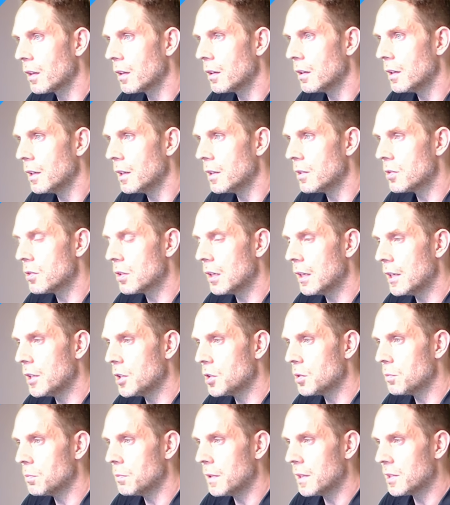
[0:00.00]

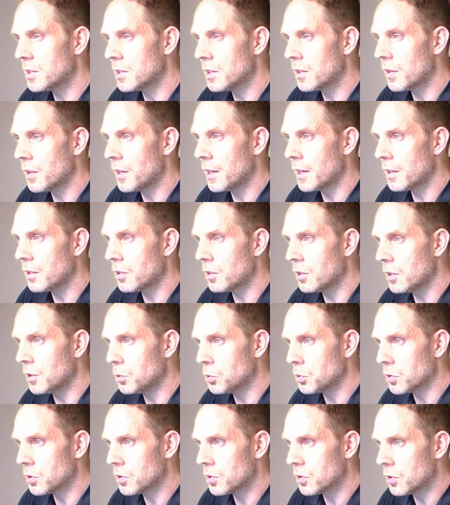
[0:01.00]
installation method that
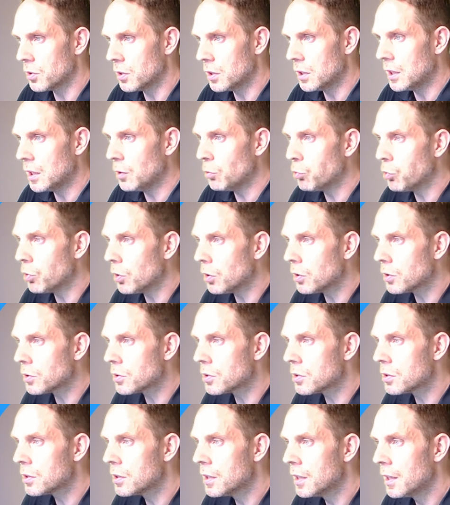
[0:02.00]
uses
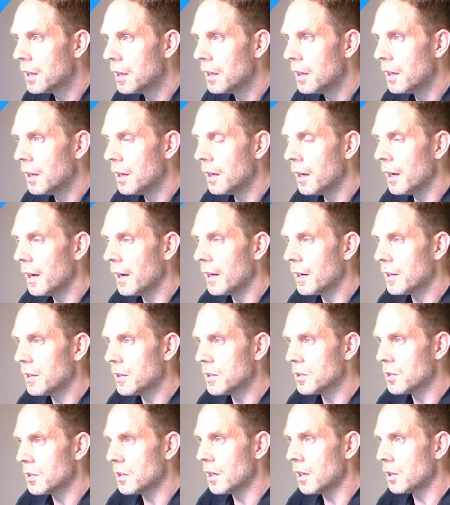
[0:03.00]
defaults and
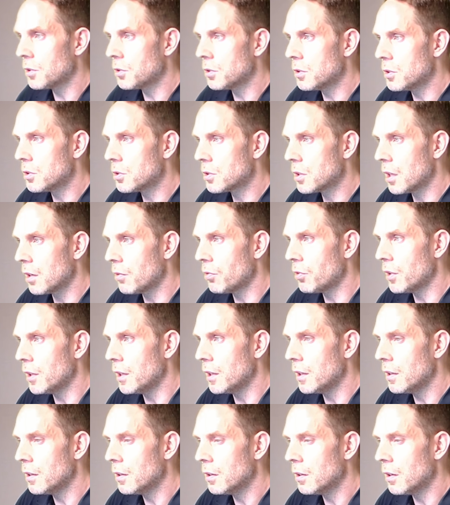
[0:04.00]
does an auto
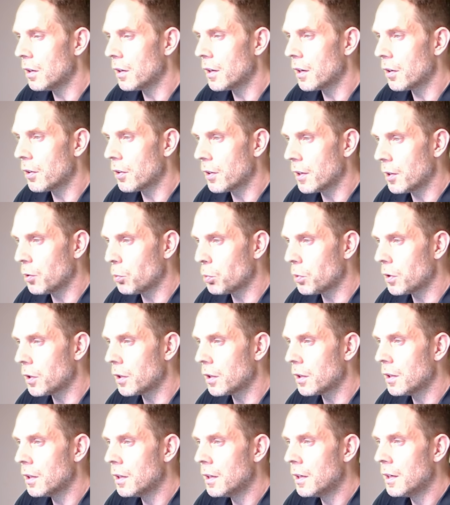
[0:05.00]
discovery on our
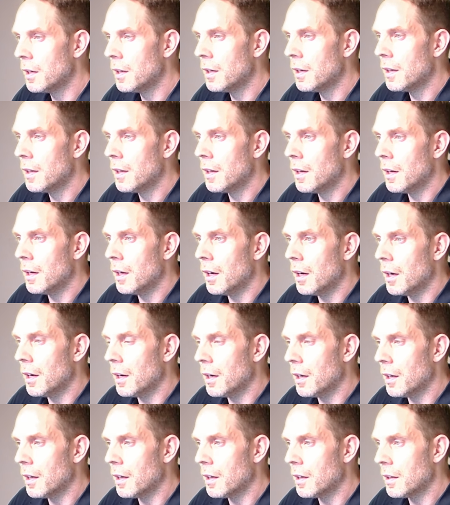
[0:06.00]
network
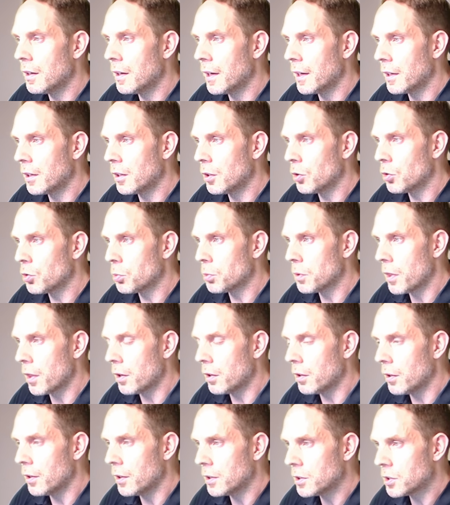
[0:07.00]
and goes with
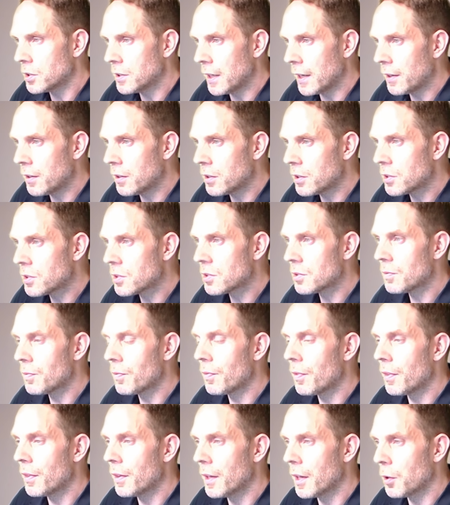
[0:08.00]
all the standards
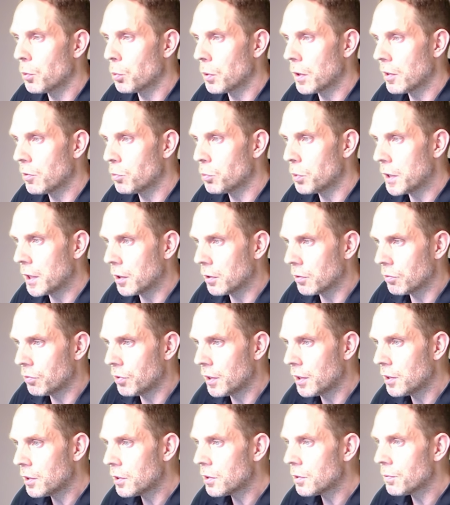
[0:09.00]
that we have
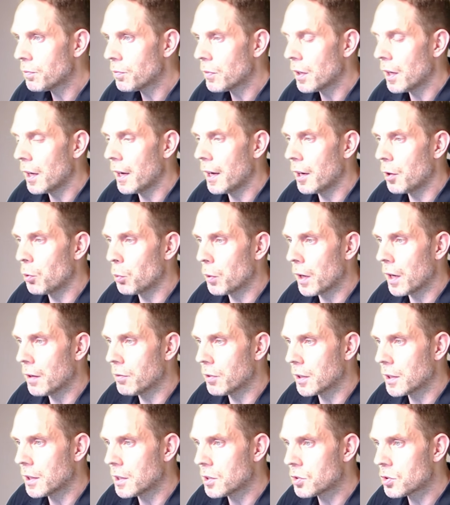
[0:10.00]
pre-configured. And we have
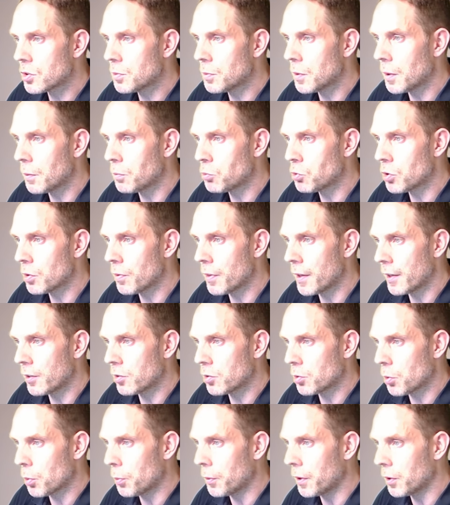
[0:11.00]
a custom option,
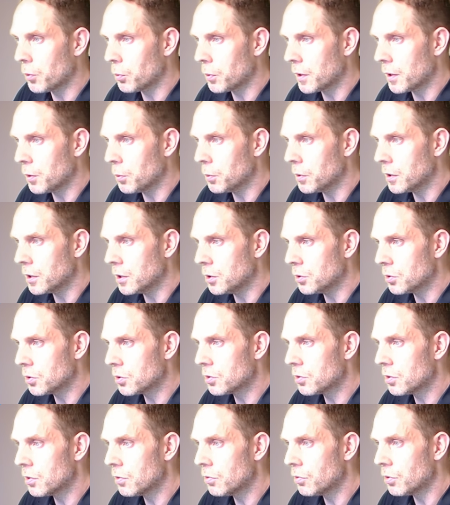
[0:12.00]
that's the one we will
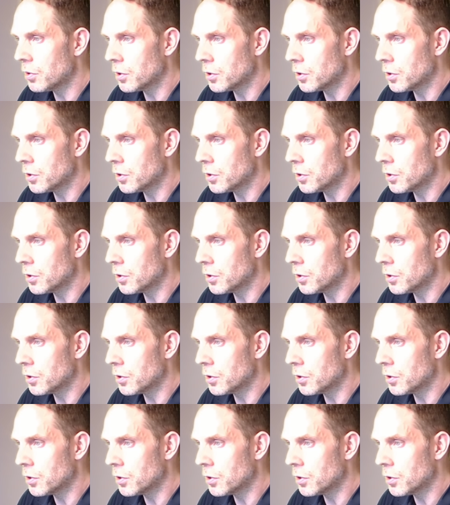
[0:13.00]
use for